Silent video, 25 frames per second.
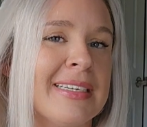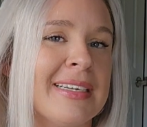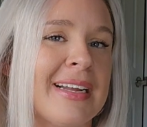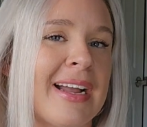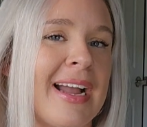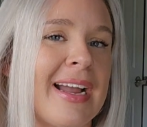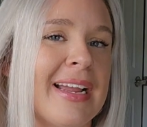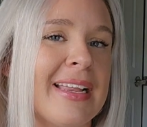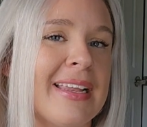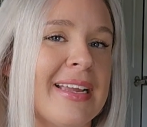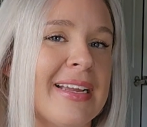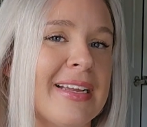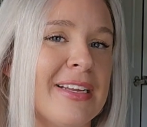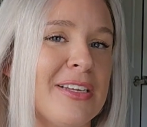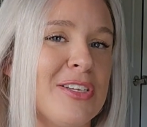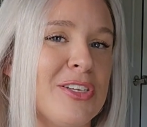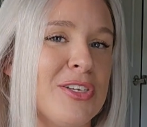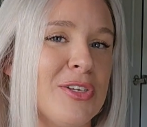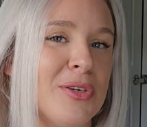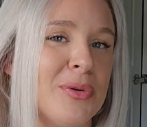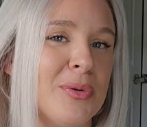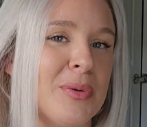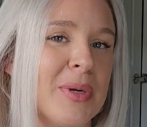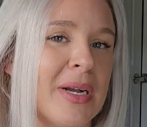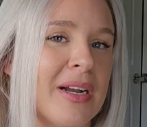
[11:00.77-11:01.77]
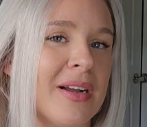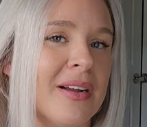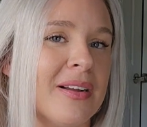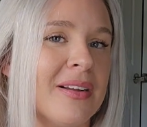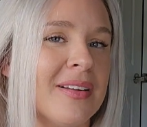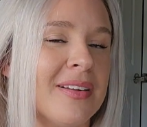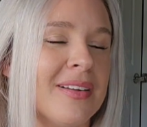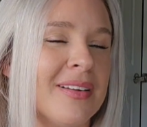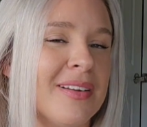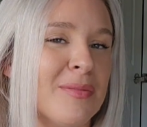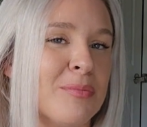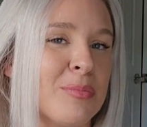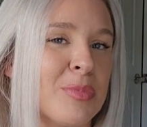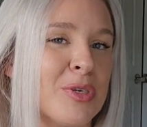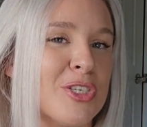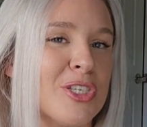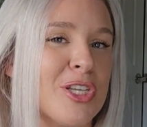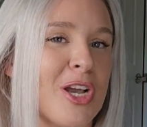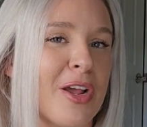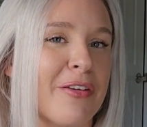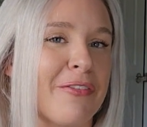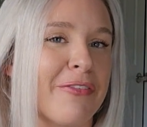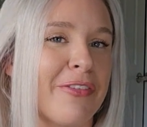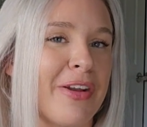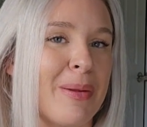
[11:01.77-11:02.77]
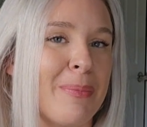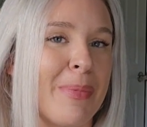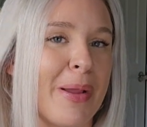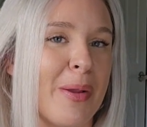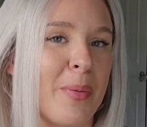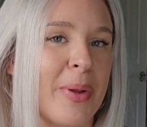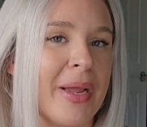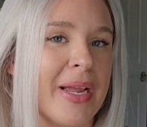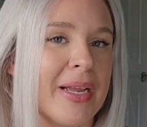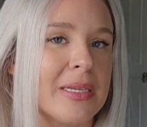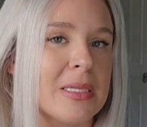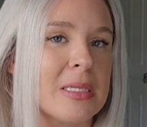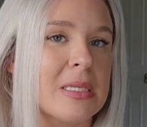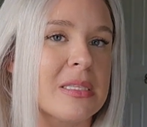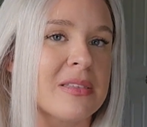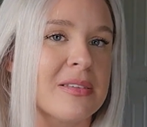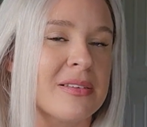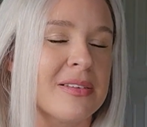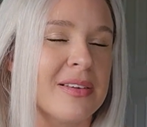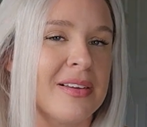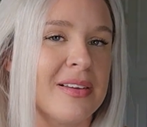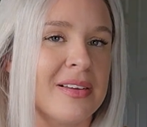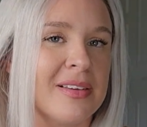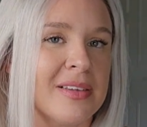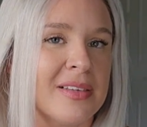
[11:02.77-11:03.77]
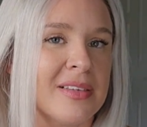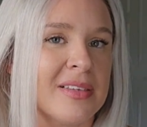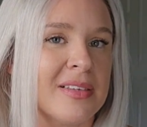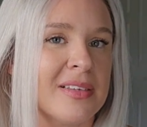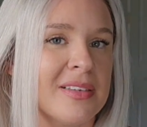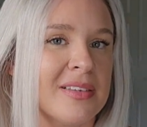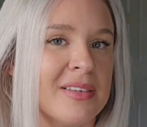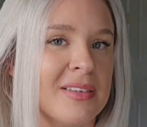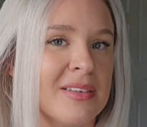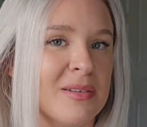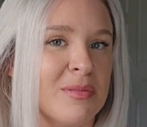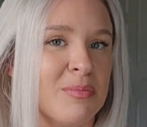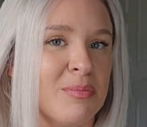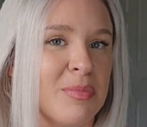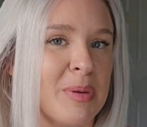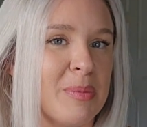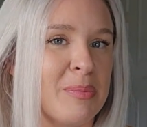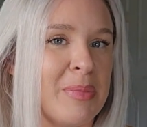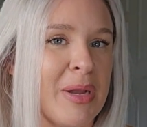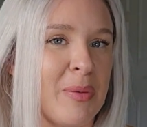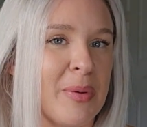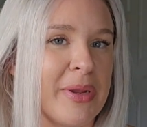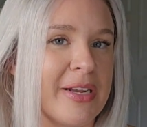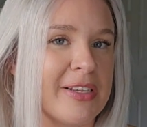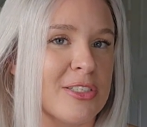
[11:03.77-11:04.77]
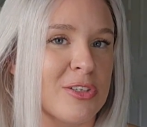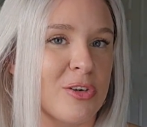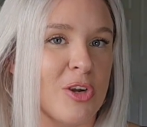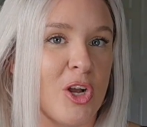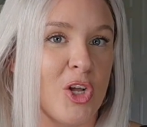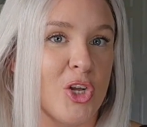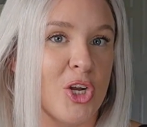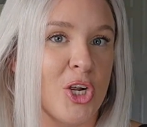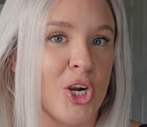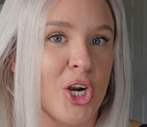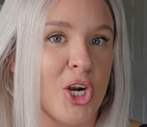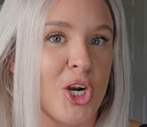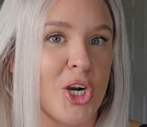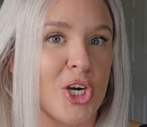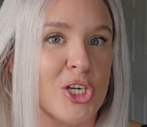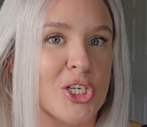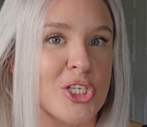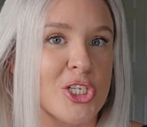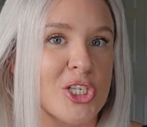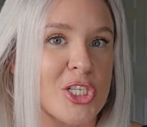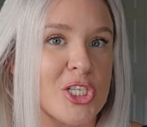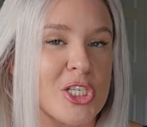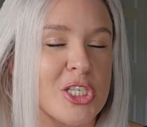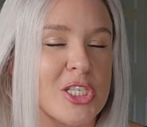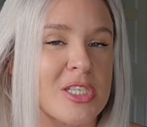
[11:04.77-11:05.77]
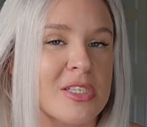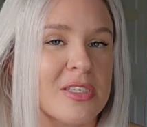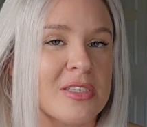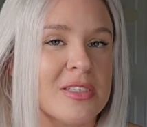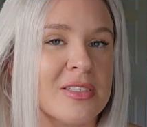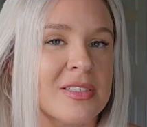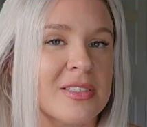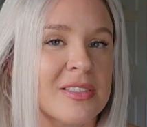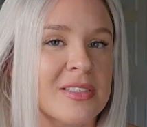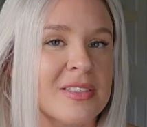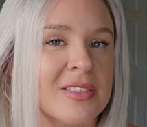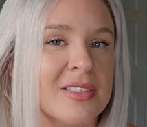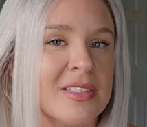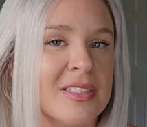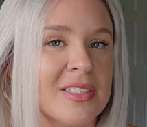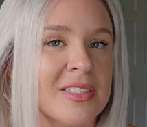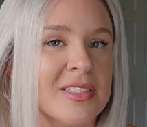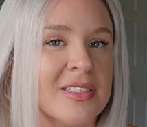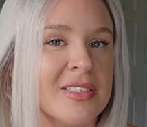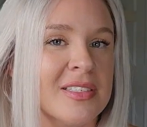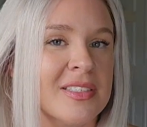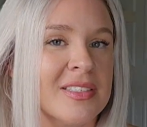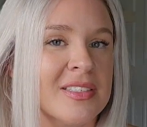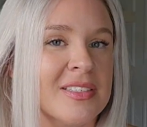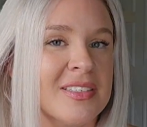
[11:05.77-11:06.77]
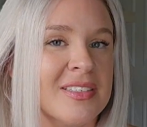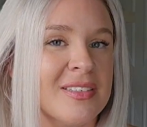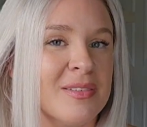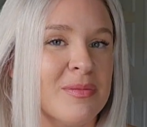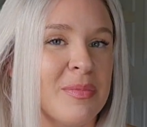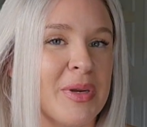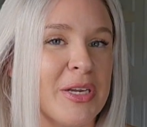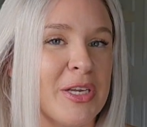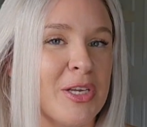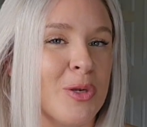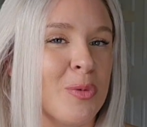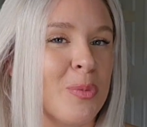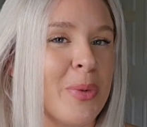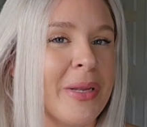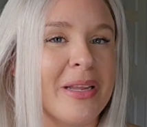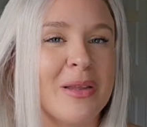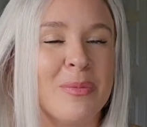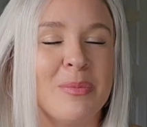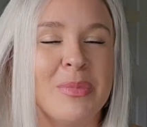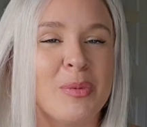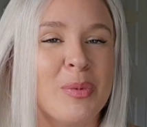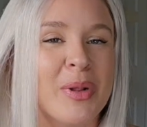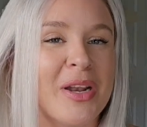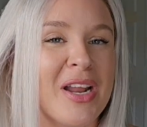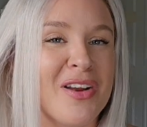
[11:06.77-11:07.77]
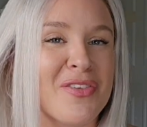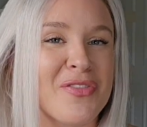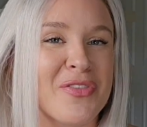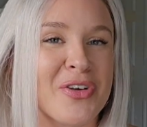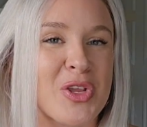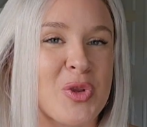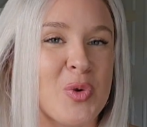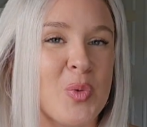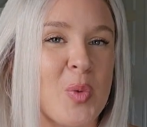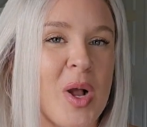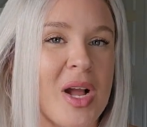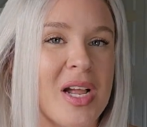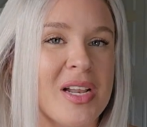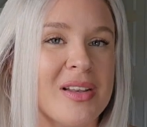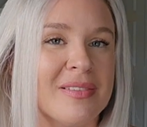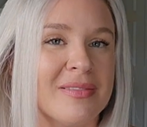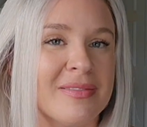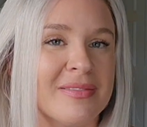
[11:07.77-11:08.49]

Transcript: I like to personify my wigs, but my wigs are all hers, but your wig can be whatever you want.